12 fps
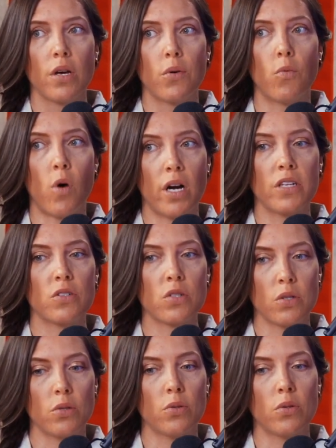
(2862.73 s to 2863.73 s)
want
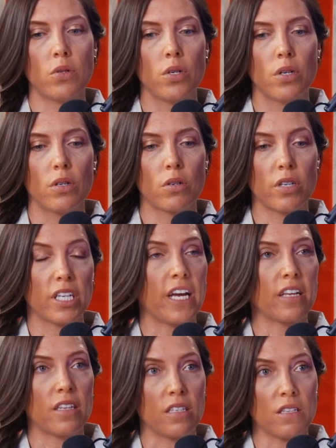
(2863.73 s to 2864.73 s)
to
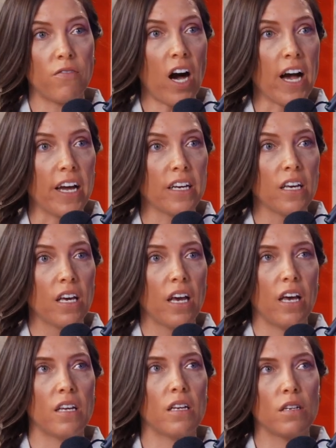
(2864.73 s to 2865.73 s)
create that divide.
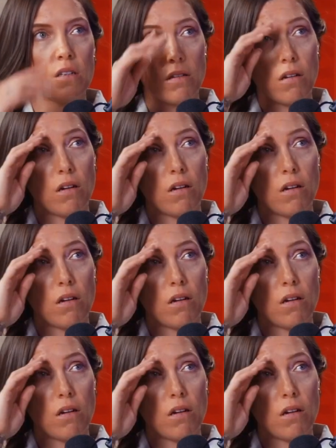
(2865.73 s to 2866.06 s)
And